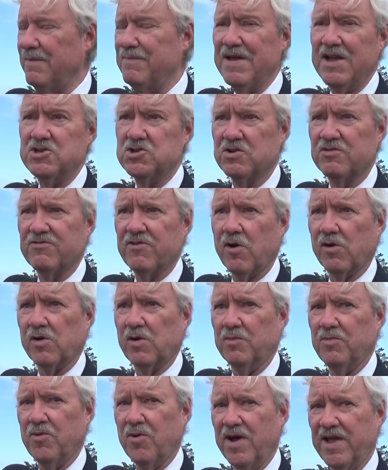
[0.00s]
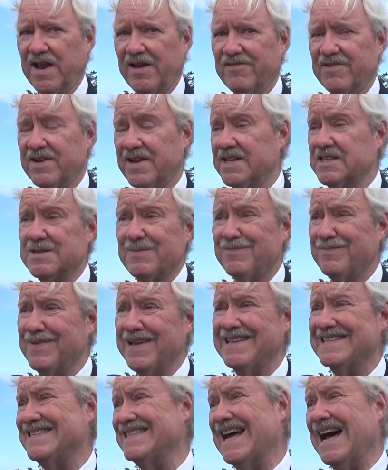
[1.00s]
major focal point of
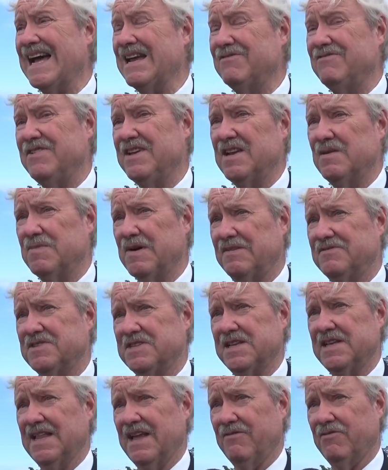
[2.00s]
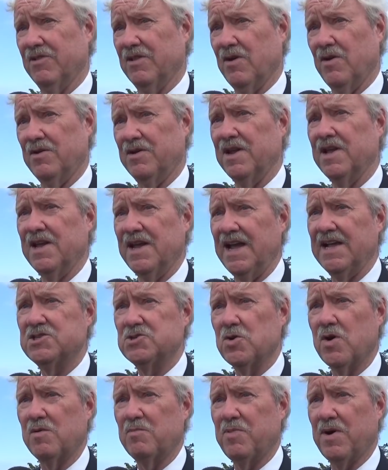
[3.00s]
it, is 9 feet above sea level.
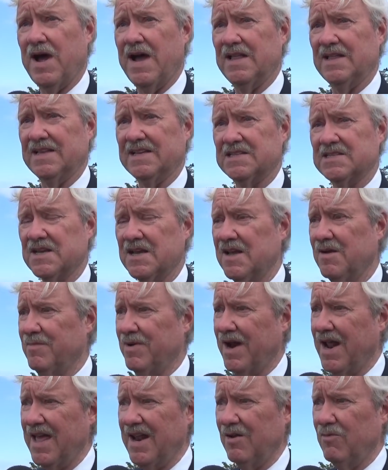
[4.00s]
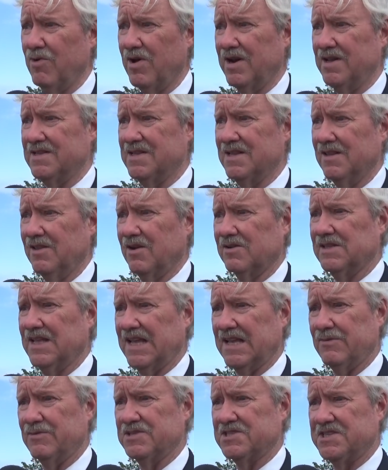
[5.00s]
It's on pilings, but I didn't want it to look
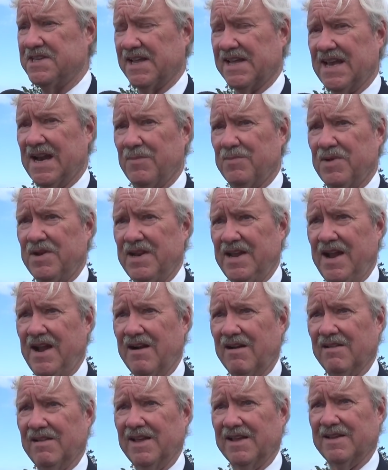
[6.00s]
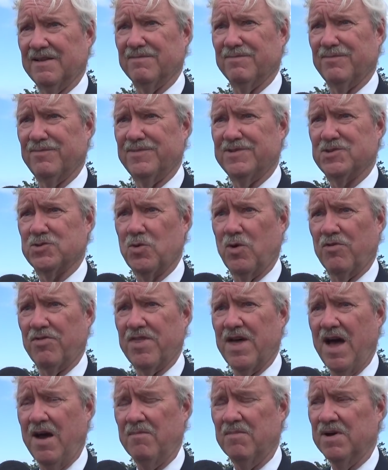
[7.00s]
like it was sticking up in the air like a sore
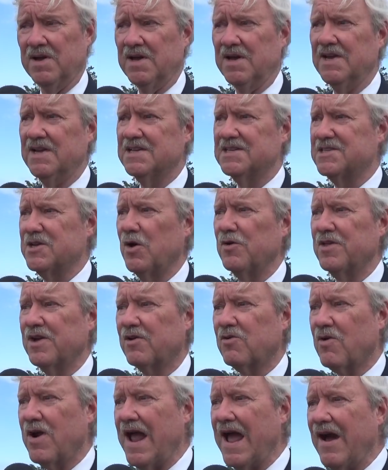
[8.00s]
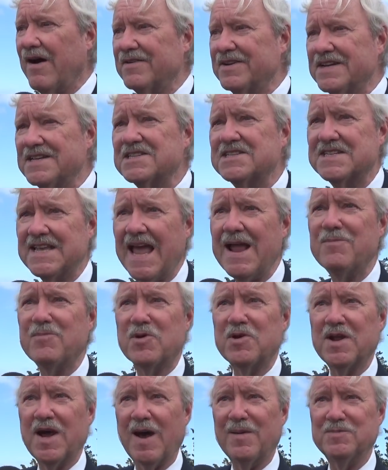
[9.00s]
thumb. So the ground is
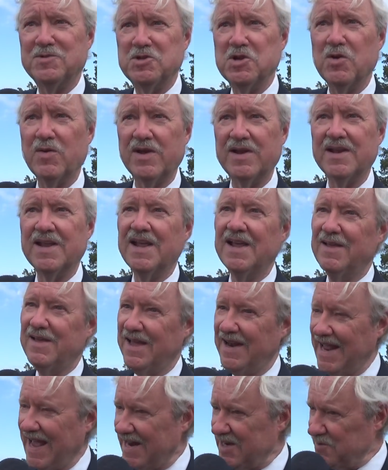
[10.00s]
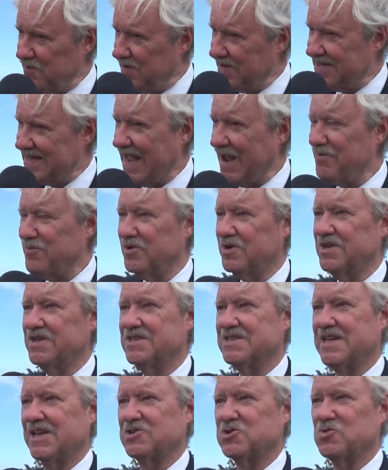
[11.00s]
tapered up to it. It had to be tapered
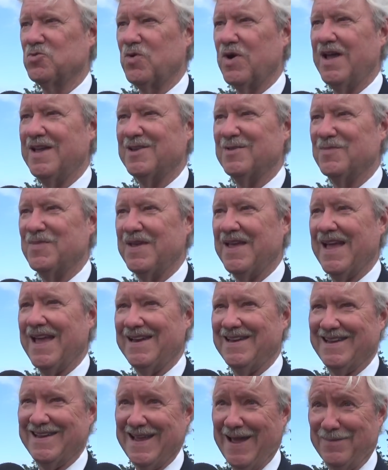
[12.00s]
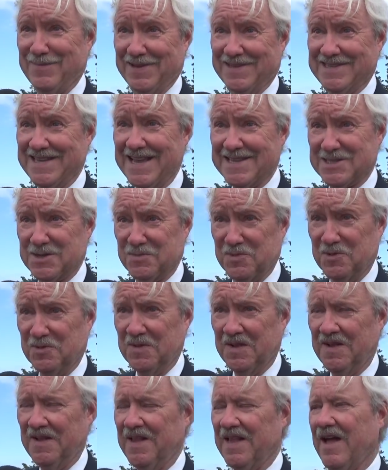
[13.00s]
in such a way to be handicap accessible.
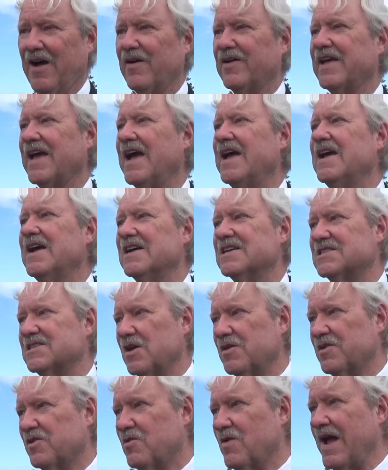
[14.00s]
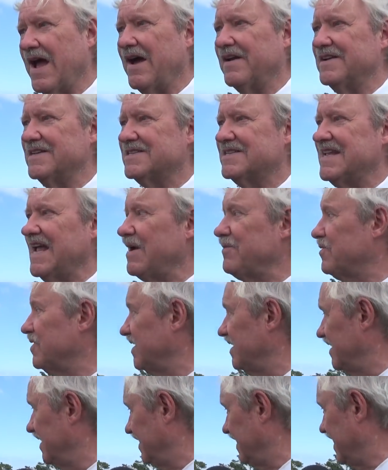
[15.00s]
Okay, so the ground is tapered,
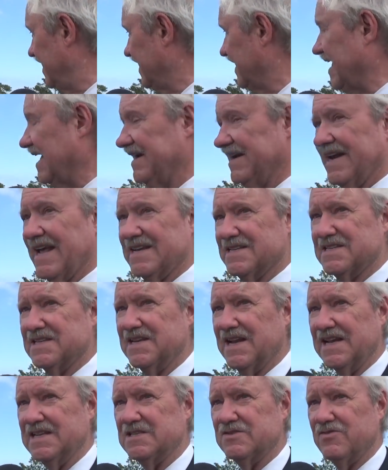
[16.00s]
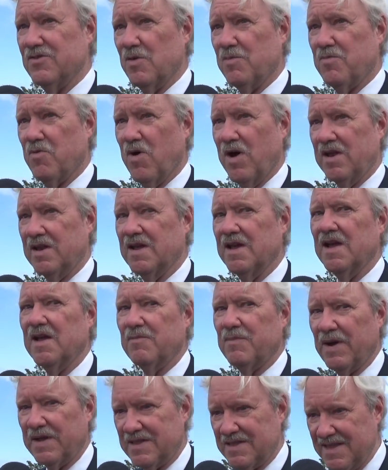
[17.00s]
and again, it has a nice viewpoint.
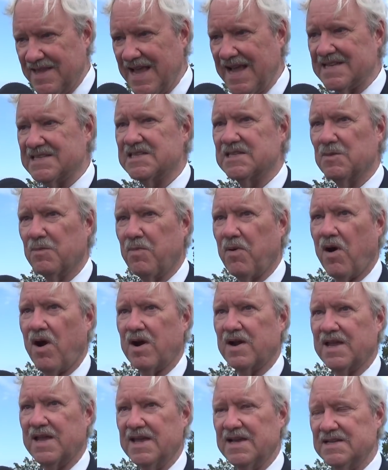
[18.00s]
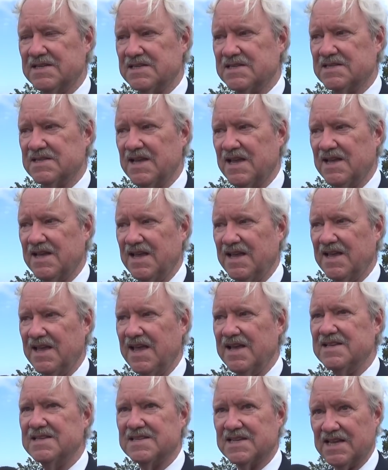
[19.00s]
But yes, the park is
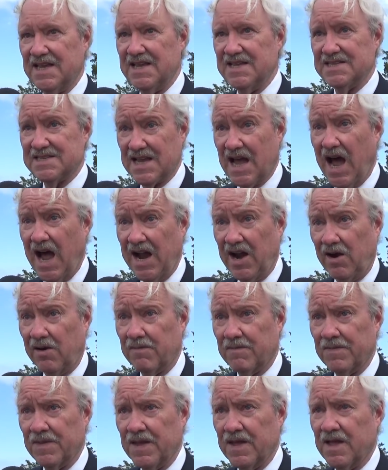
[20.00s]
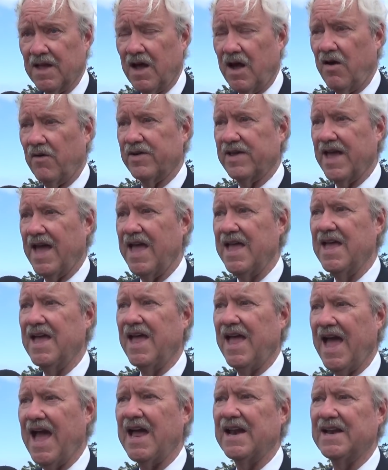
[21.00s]
higher, okay,
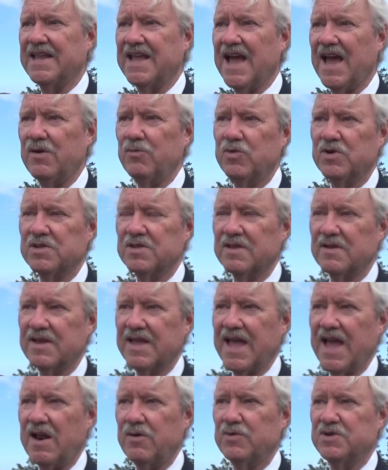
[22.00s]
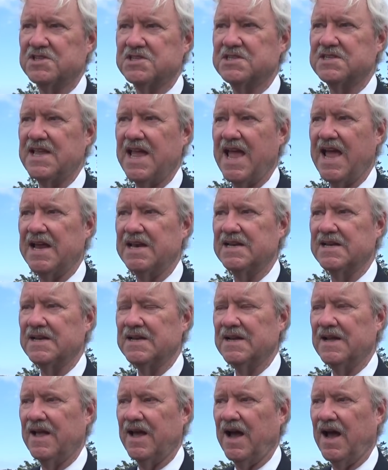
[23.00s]
and can withstand
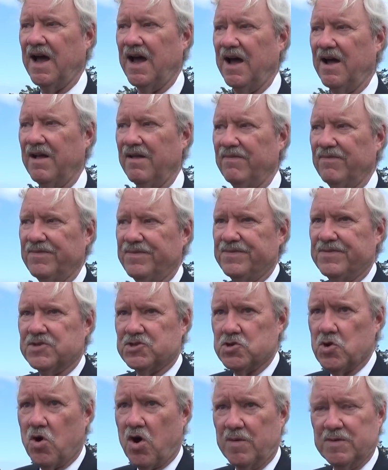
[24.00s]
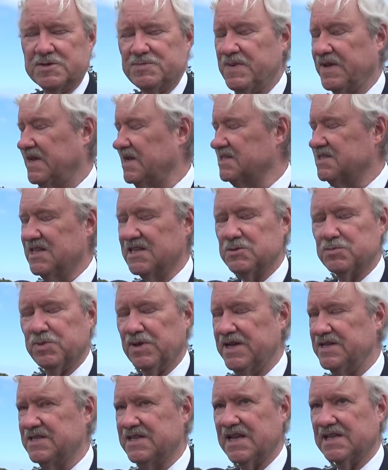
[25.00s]
storms, because this
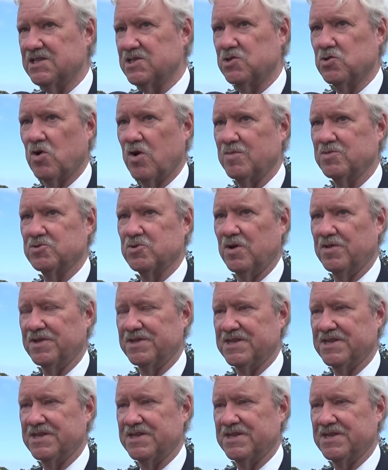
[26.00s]
place gets storms all the